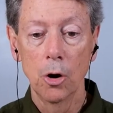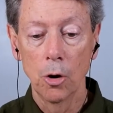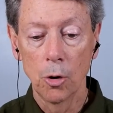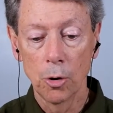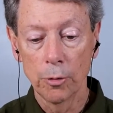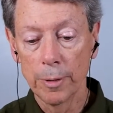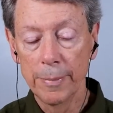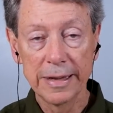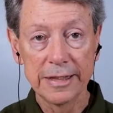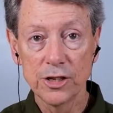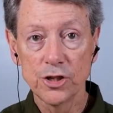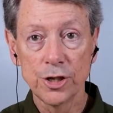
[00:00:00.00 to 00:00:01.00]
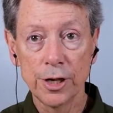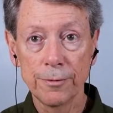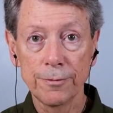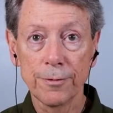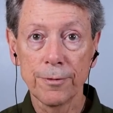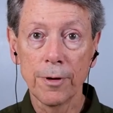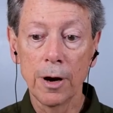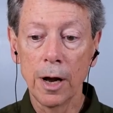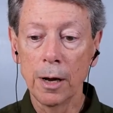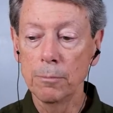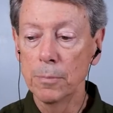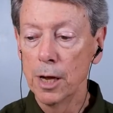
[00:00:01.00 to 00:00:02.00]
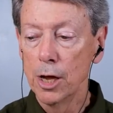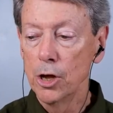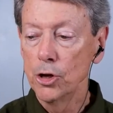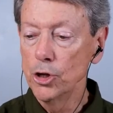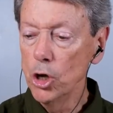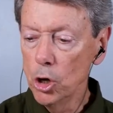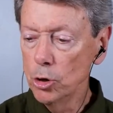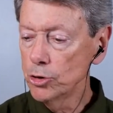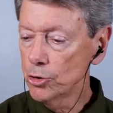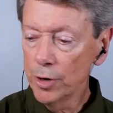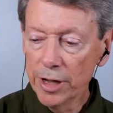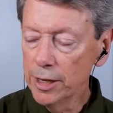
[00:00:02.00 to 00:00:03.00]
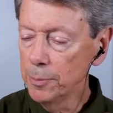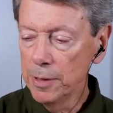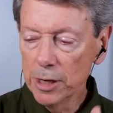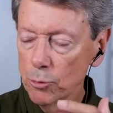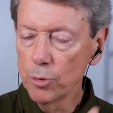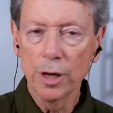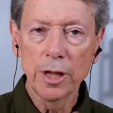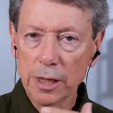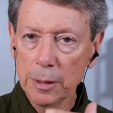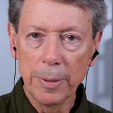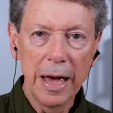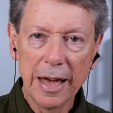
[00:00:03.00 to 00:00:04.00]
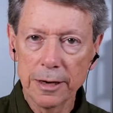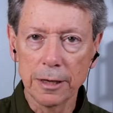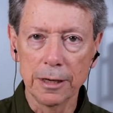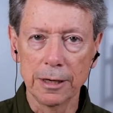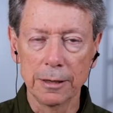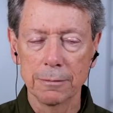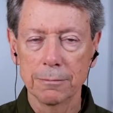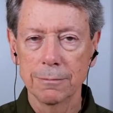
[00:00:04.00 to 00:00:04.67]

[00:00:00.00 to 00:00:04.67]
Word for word: Or we make this shift from you treated me really badly